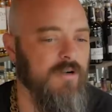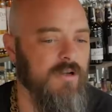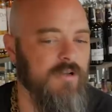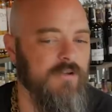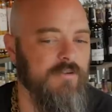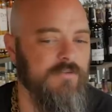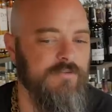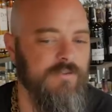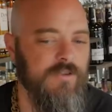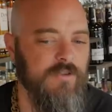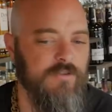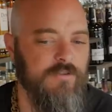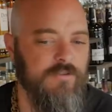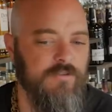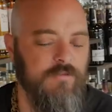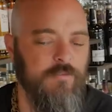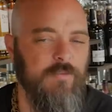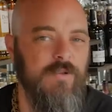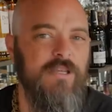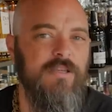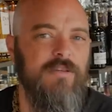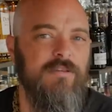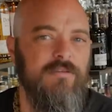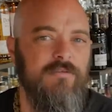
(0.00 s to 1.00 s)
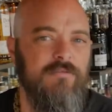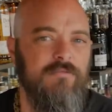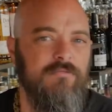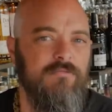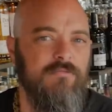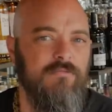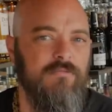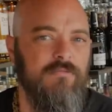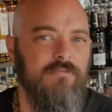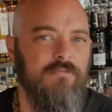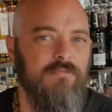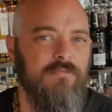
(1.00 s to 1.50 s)
of the sweet
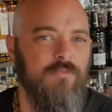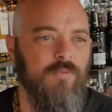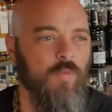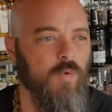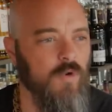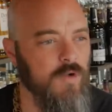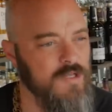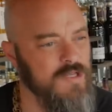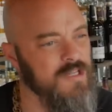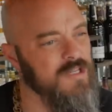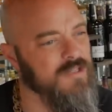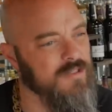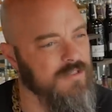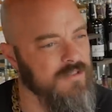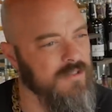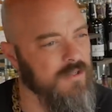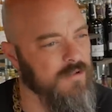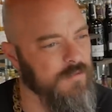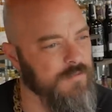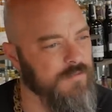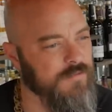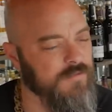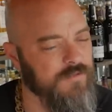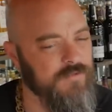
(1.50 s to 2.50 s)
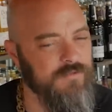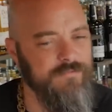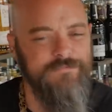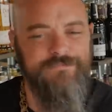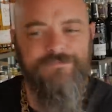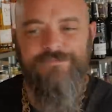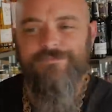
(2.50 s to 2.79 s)
wood mm -hmm. notes.